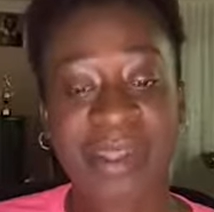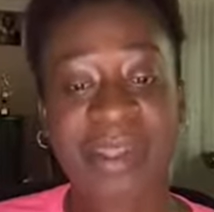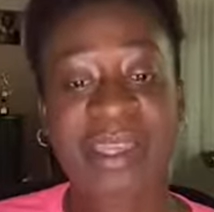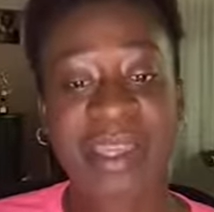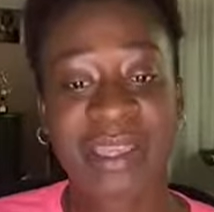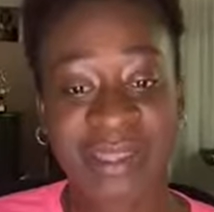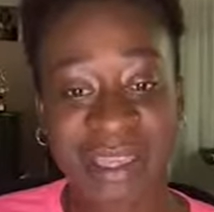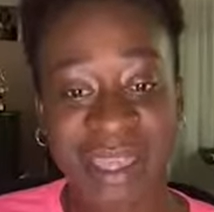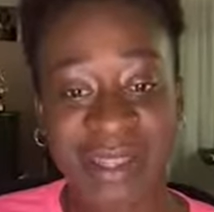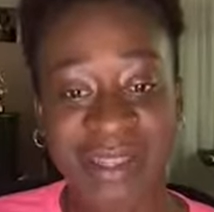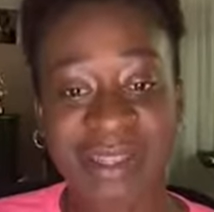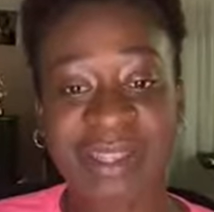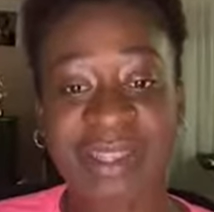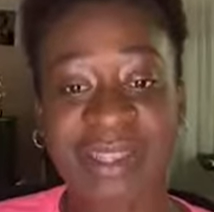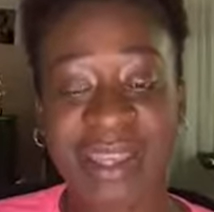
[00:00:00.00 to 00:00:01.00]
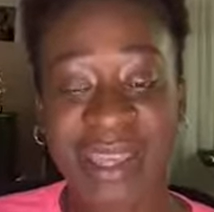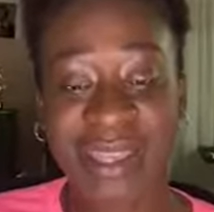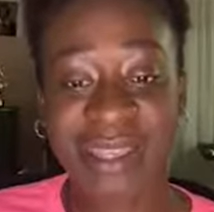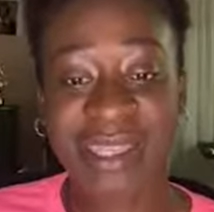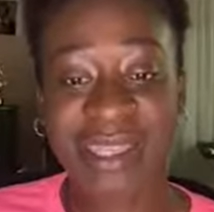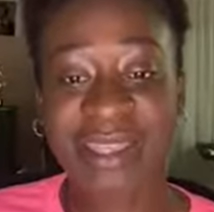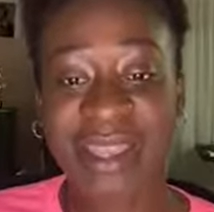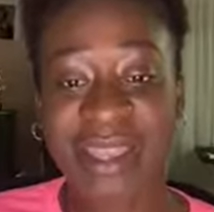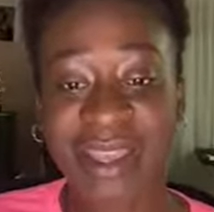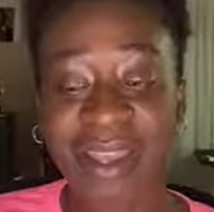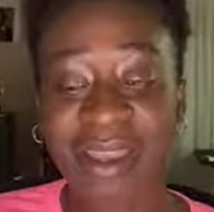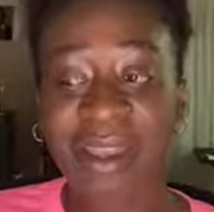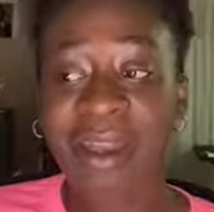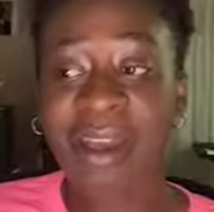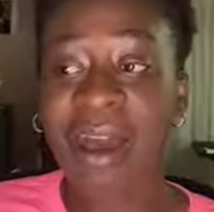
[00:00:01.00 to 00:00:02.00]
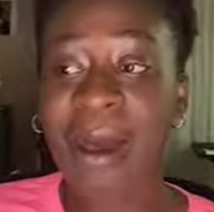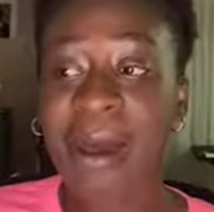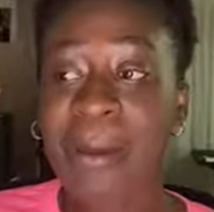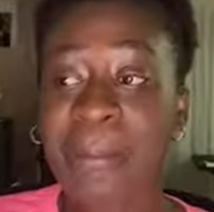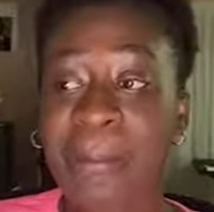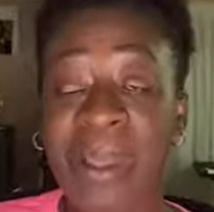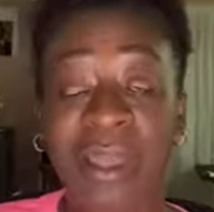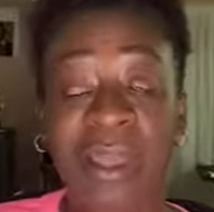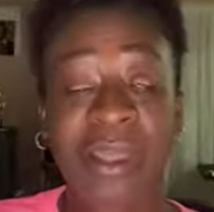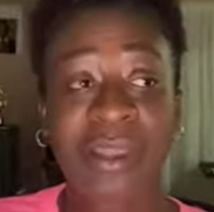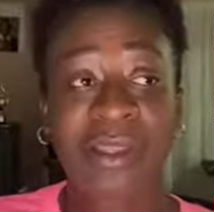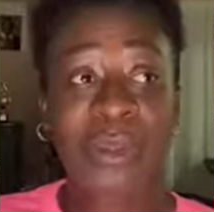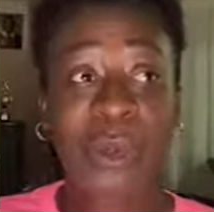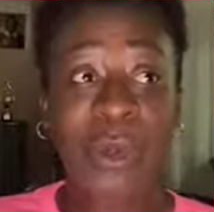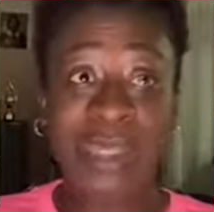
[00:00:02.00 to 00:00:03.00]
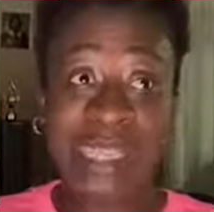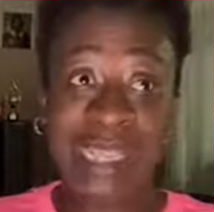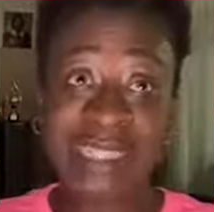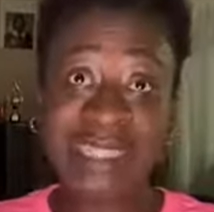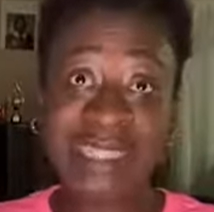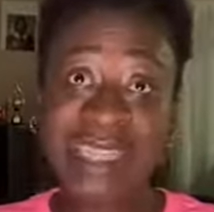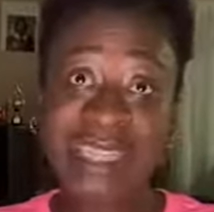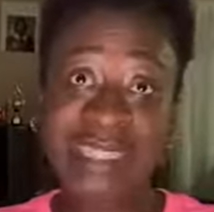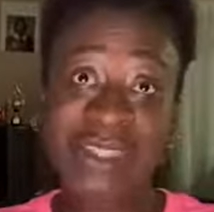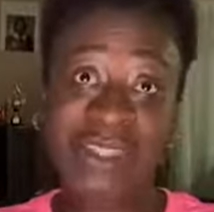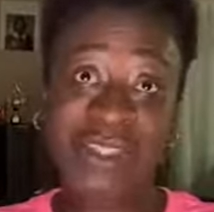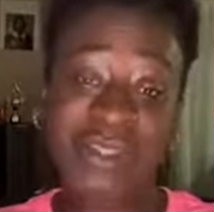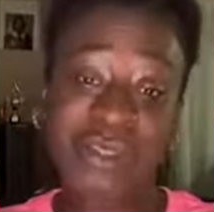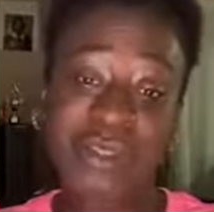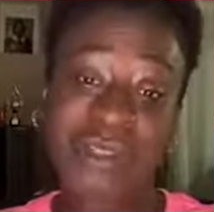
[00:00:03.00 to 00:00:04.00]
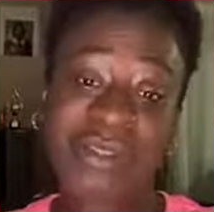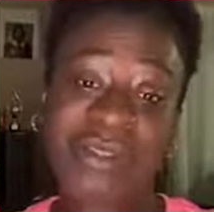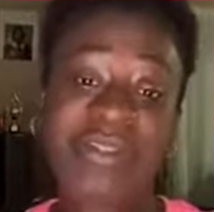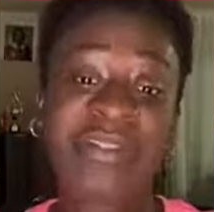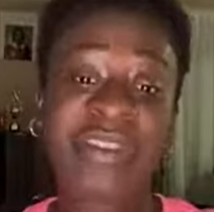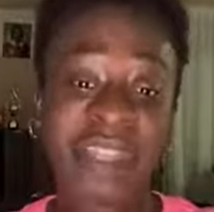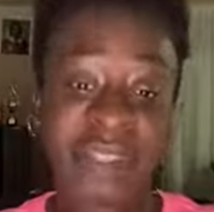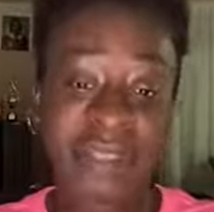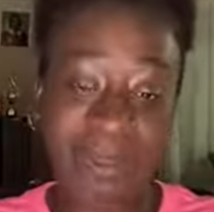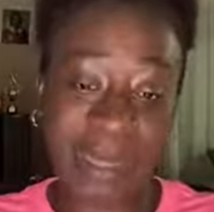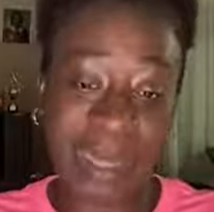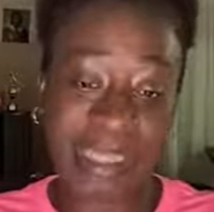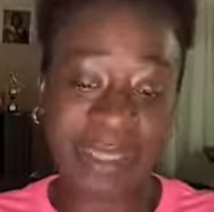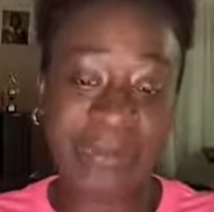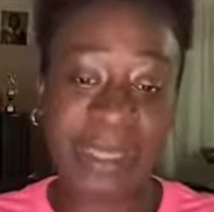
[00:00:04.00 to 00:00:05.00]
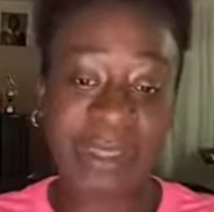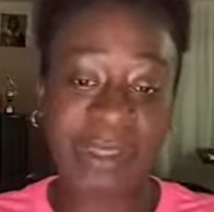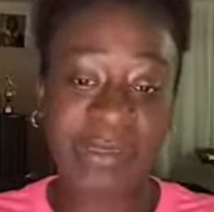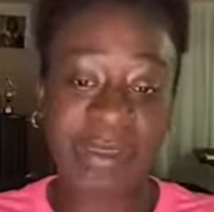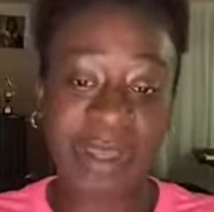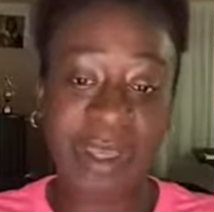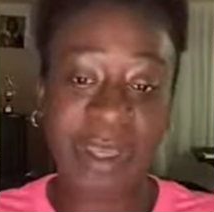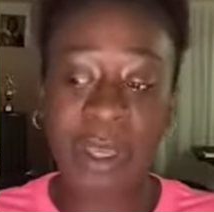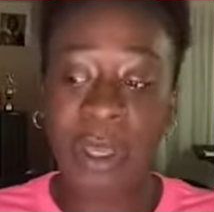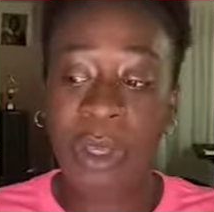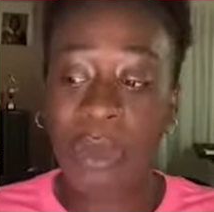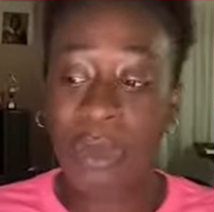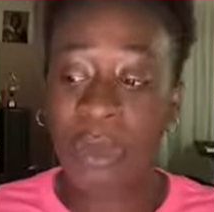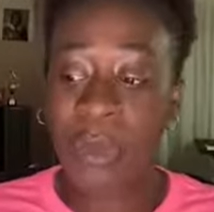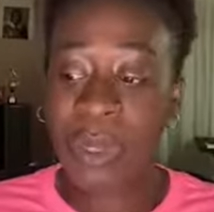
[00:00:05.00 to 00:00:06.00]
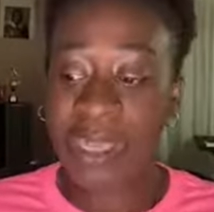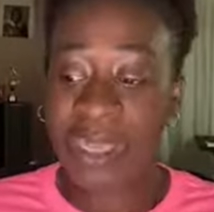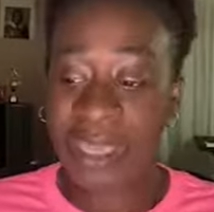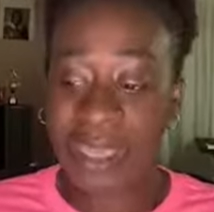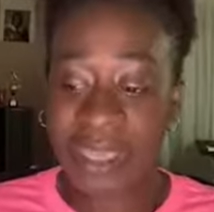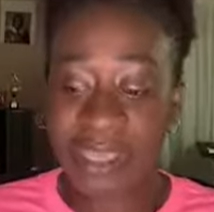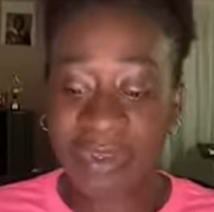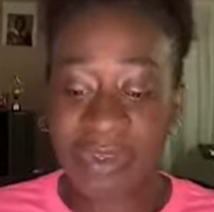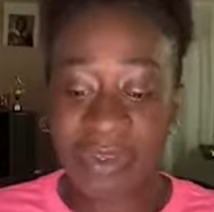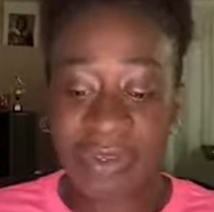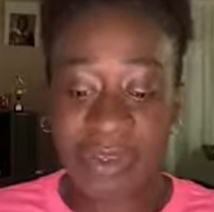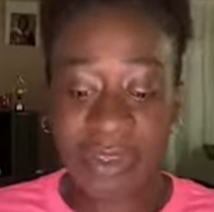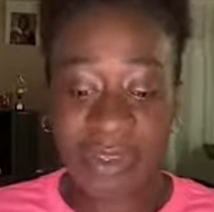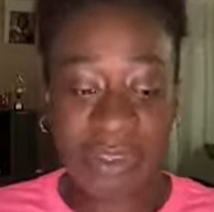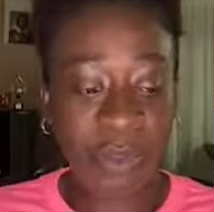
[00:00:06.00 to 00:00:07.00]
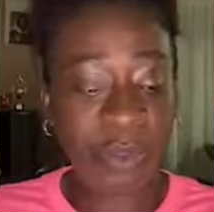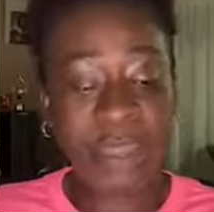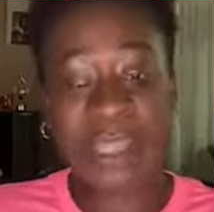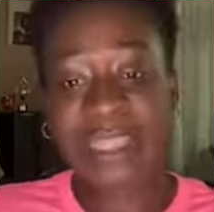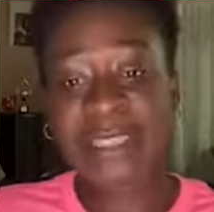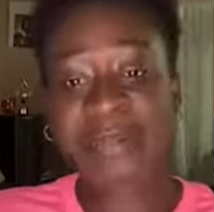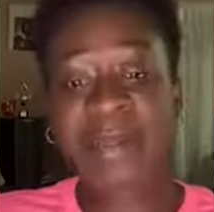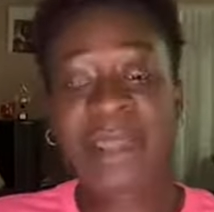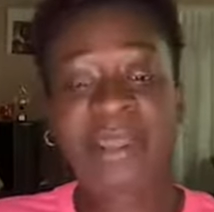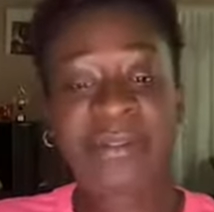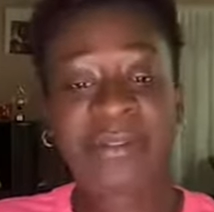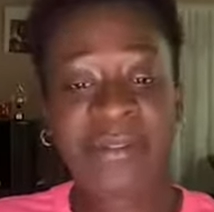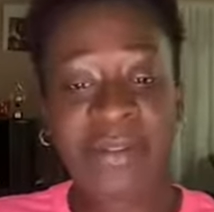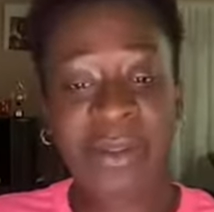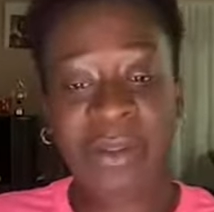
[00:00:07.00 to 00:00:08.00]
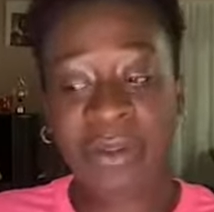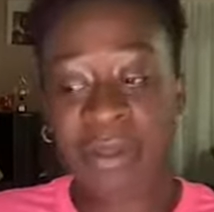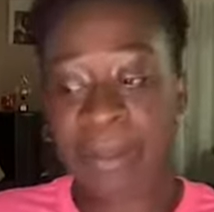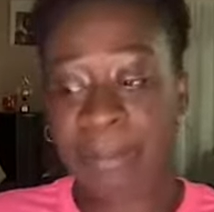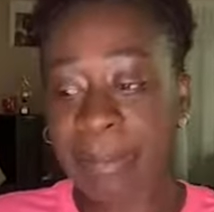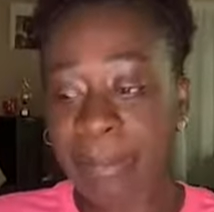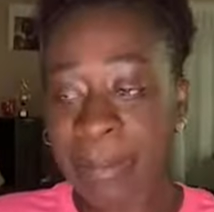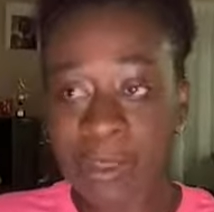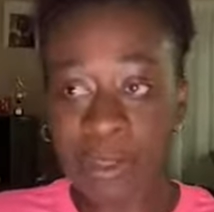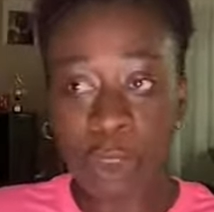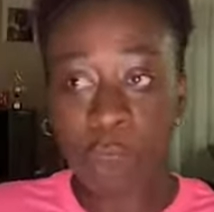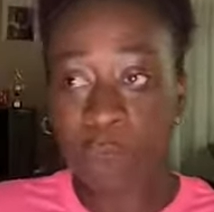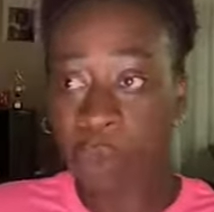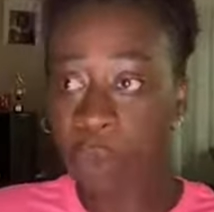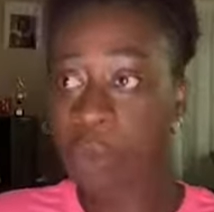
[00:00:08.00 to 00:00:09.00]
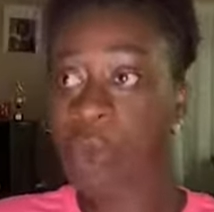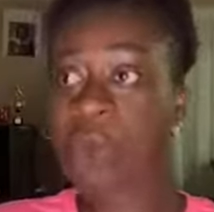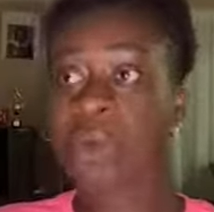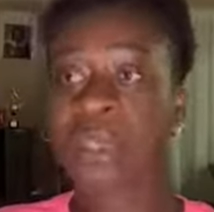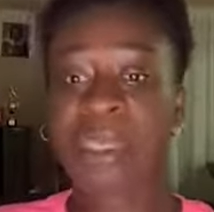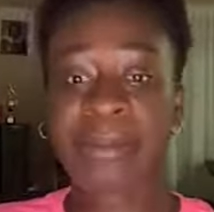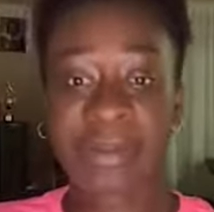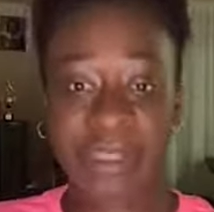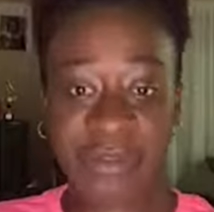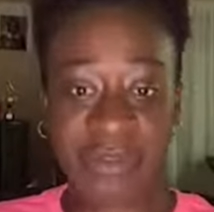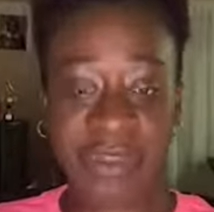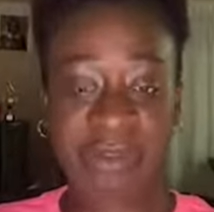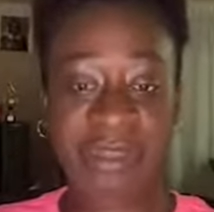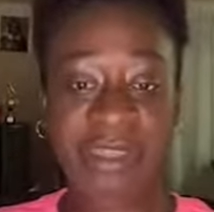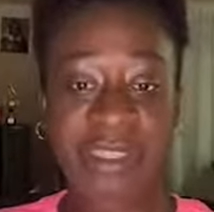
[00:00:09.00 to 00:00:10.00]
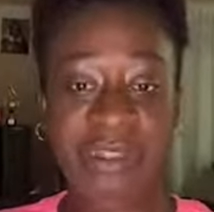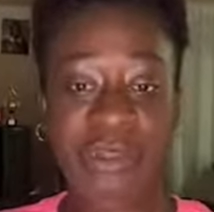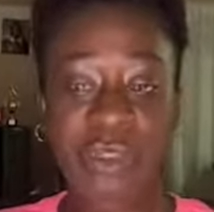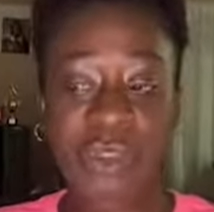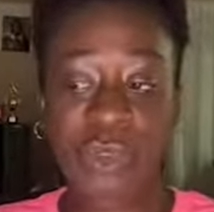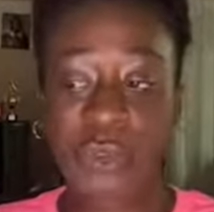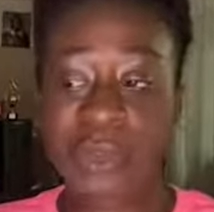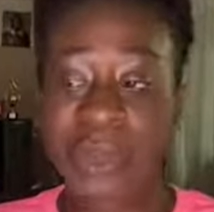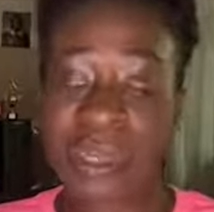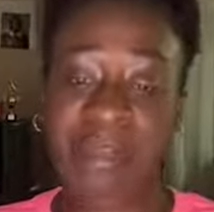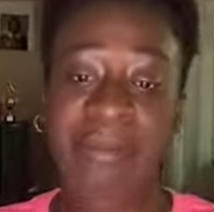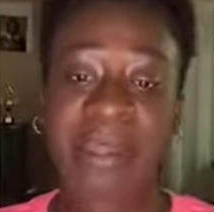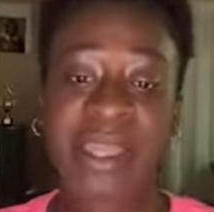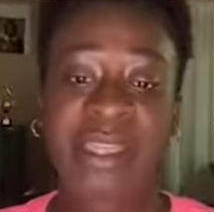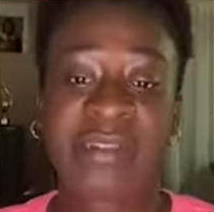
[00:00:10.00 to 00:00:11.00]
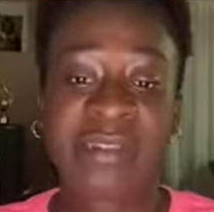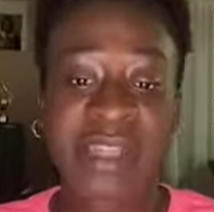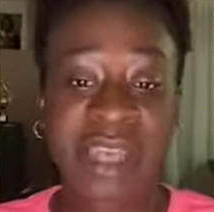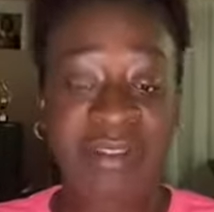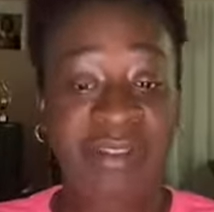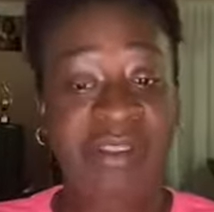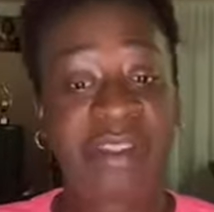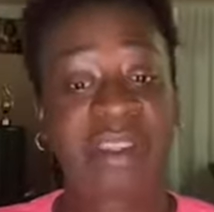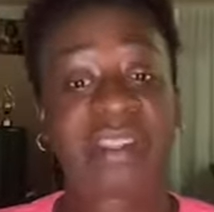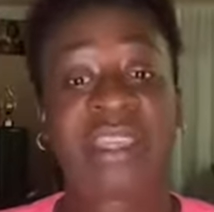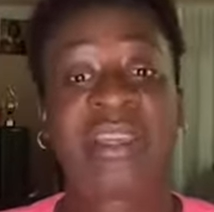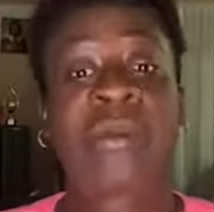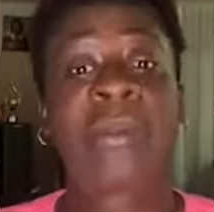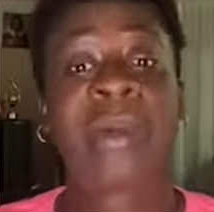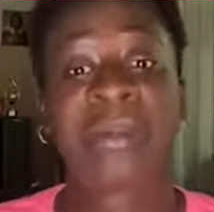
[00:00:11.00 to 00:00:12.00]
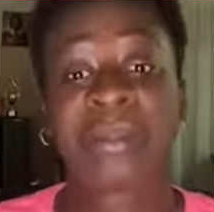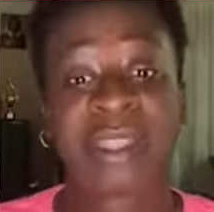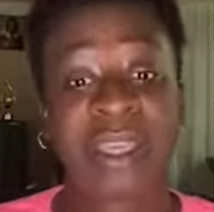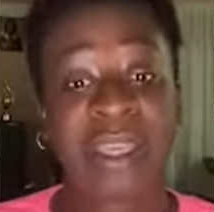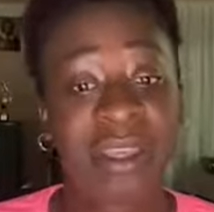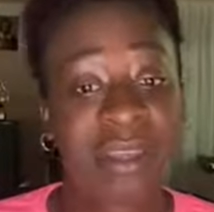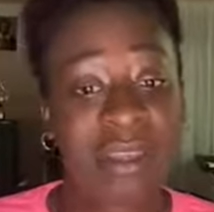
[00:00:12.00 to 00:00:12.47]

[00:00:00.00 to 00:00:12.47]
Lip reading: Exactly. I like that. So that's in addition to the video aspect of it. What if they want to expand it further and build a whole image for themselves? Do you recommend even having, like, say, a website?